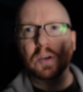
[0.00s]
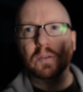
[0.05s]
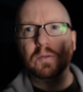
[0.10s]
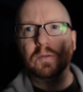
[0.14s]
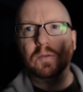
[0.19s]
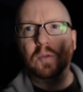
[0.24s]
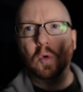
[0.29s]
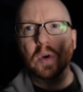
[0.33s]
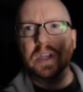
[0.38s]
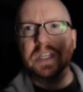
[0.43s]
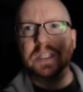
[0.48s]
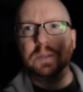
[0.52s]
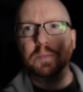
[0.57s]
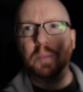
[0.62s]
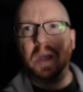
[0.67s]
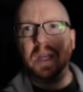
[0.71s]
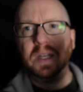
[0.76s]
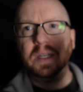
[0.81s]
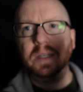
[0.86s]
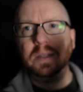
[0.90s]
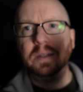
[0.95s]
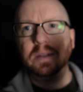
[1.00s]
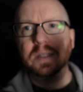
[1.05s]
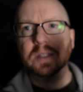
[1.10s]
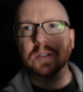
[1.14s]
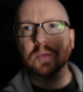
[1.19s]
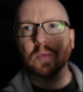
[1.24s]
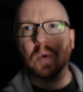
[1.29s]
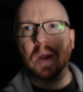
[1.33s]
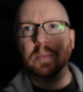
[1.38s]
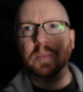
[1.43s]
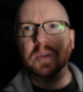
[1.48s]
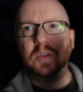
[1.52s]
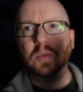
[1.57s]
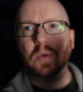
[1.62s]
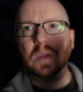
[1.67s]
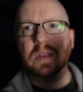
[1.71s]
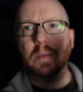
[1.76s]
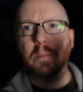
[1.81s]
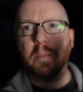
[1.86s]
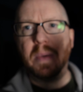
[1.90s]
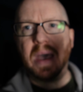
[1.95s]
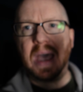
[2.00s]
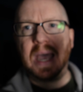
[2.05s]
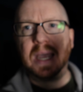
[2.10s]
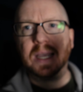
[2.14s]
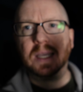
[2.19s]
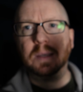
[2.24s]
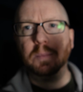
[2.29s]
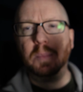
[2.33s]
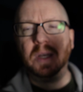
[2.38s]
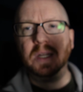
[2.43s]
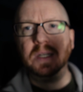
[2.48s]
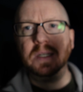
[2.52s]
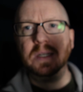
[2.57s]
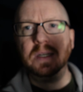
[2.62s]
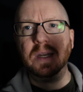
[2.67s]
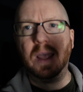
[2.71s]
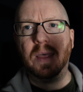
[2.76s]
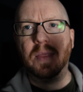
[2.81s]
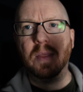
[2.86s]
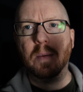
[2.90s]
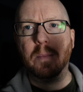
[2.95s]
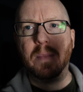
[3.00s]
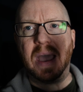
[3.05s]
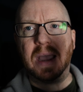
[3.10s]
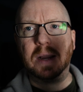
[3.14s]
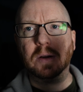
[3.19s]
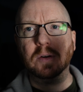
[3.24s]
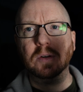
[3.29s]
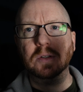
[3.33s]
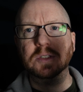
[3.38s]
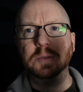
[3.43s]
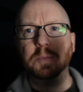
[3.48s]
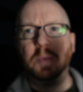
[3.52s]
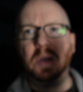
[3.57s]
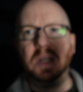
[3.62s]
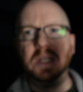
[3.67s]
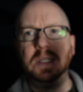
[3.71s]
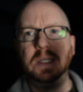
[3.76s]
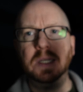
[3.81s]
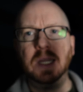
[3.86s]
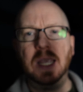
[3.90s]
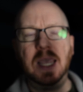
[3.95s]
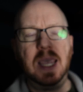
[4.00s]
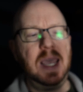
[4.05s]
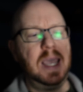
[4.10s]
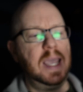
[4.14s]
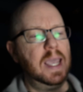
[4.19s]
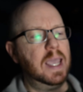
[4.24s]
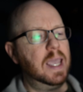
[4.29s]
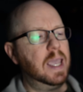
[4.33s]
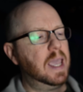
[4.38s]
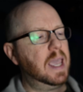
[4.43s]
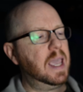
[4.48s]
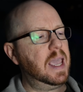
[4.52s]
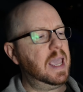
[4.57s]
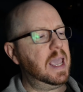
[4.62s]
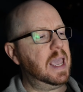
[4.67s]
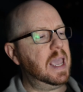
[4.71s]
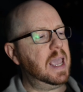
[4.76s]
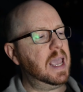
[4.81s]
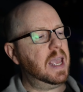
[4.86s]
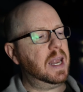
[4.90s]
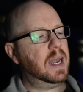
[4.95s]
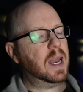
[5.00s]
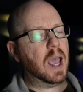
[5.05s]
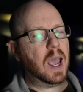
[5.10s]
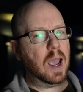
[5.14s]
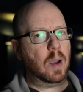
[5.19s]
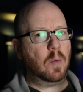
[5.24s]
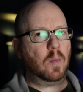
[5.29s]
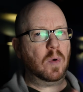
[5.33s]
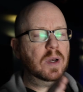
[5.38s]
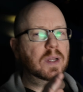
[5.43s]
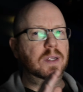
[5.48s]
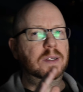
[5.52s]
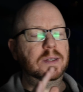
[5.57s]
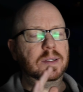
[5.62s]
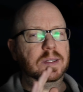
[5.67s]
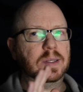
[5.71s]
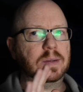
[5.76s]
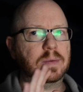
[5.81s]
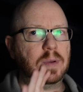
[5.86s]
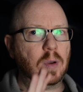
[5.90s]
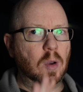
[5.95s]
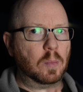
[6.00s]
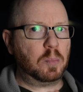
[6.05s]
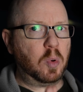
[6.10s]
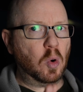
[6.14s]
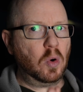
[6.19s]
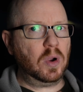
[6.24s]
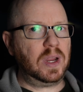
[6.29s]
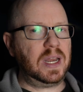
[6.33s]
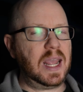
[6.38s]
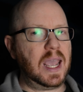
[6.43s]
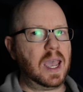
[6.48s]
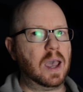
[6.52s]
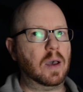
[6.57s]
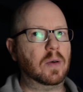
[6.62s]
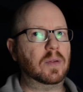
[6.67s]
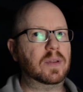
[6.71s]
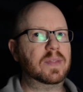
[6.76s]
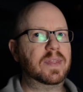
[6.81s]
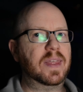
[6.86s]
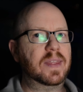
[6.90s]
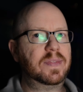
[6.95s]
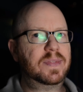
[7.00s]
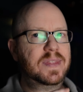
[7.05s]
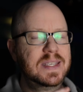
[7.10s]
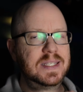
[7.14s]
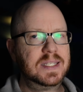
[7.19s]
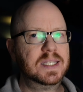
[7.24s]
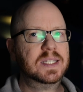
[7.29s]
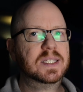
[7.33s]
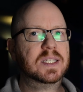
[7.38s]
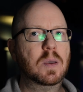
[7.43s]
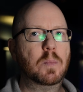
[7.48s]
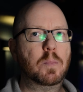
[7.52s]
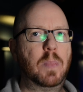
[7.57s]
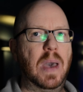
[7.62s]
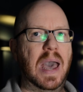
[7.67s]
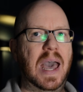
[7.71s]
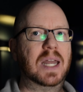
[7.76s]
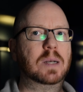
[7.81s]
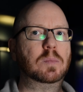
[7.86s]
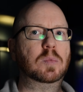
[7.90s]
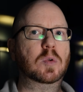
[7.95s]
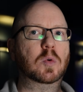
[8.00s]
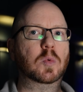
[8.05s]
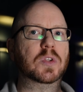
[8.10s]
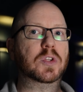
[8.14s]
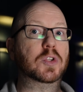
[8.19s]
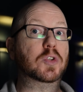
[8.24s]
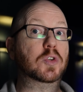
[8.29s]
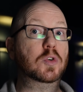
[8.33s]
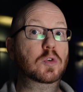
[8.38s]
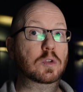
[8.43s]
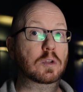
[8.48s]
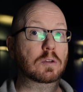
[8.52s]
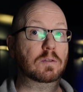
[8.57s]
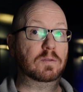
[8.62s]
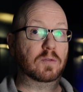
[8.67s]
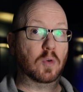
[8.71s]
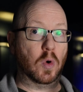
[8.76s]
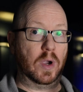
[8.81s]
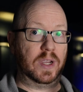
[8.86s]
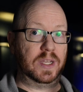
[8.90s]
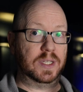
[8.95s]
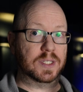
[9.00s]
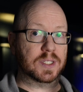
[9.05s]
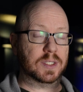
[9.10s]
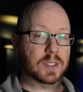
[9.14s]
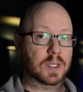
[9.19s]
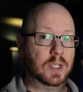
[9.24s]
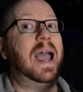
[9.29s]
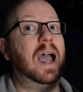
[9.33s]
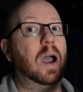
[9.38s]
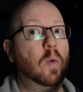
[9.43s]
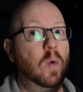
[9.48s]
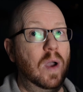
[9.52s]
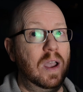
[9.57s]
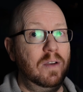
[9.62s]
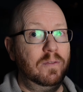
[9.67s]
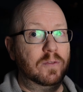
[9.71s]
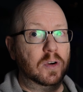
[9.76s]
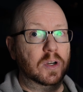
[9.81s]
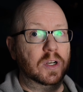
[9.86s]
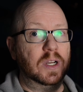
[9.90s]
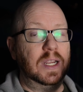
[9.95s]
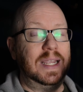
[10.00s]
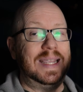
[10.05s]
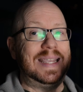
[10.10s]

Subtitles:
a voice button. It's right between the back button and the macros button. And I want to point out that this is compatible with Google Voice. However,